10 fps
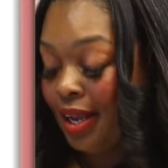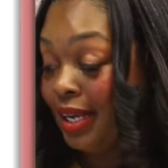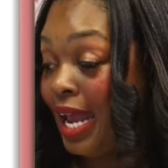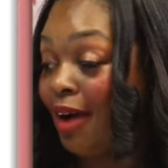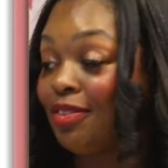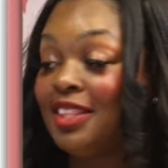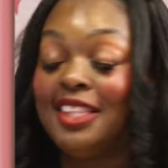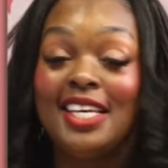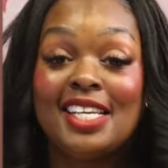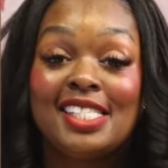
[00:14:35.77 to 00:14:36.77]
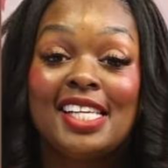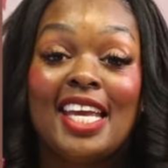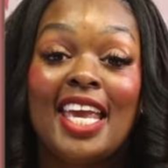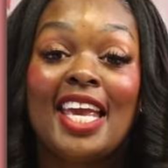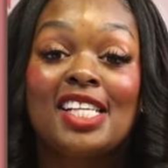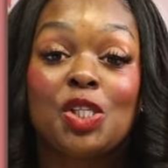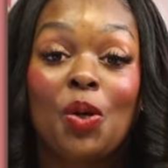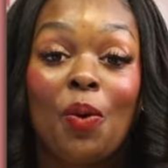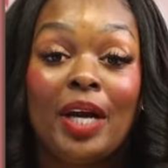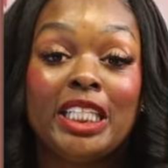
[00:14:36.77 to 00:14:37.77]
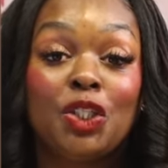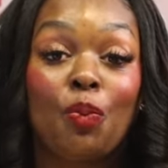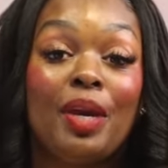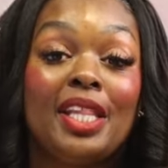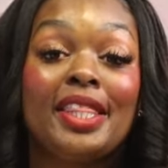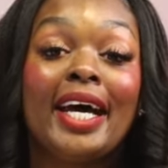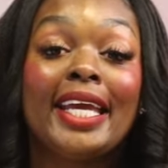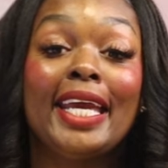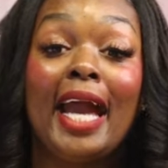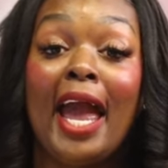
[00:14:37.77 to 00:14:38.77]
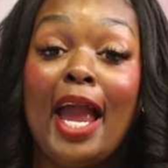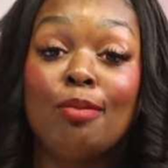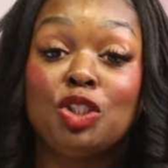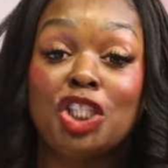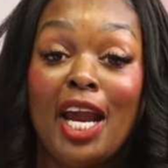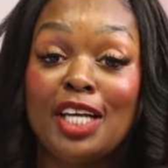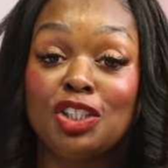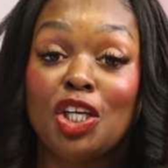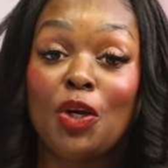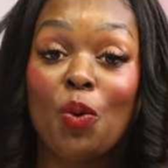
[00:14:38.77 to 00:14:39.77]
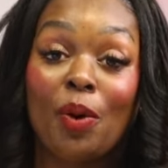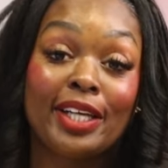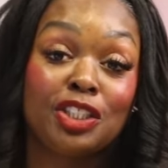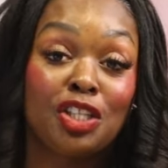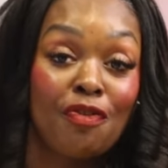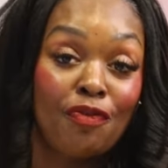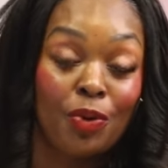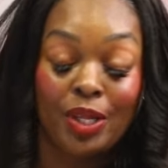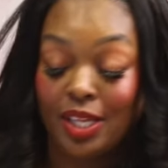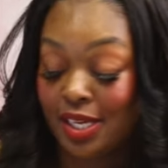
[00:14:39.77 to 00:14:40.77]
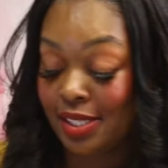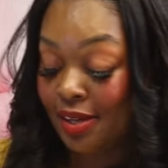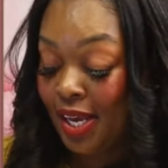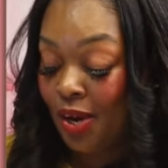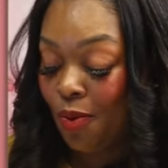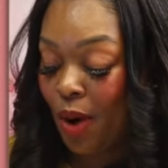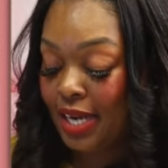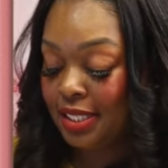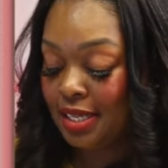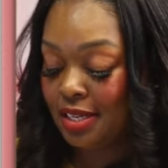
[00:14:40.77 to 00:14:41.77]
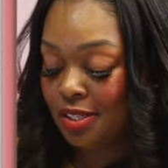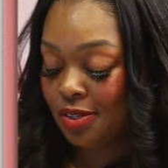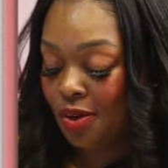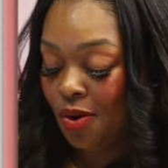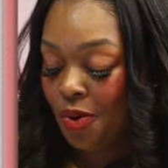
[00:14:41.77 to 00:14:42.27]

Now, this is going to be the game-changing question for this. Watch this.